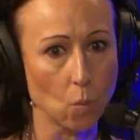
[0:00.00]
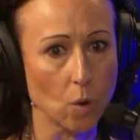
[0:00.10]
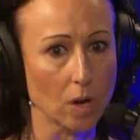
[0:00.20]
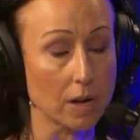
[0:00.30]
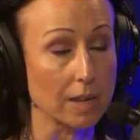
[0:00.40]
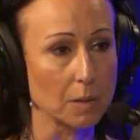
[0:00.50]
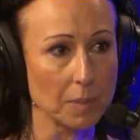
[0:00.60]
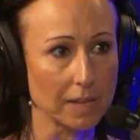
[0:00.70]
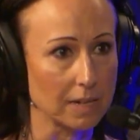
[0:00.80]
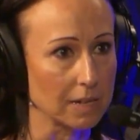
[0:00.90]
or
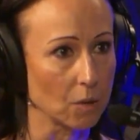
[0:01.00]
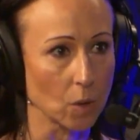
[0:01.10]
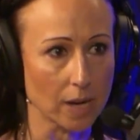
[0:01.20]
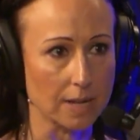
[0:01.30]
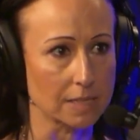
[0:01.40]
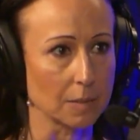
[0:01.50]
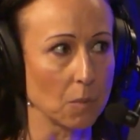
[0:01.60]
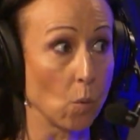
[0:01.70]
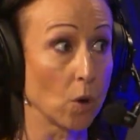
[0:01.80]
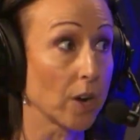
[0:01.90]
inability to
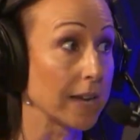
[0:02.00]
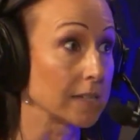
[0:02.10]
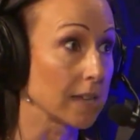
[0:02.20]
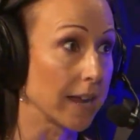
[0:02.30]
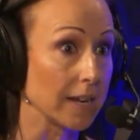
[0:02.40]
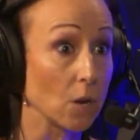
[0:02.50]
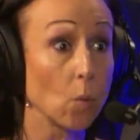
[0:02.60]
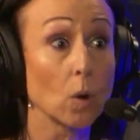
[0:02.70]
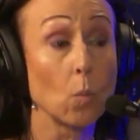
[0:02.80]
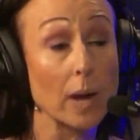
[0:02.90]
orgasm or anxiety
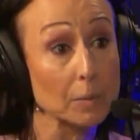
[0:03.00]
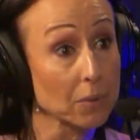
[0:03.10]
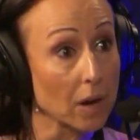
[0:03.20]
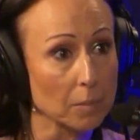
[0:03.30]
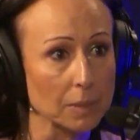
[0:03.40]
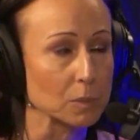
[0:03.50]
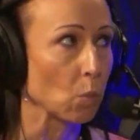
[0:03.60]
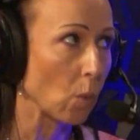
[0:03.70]
or weight problems,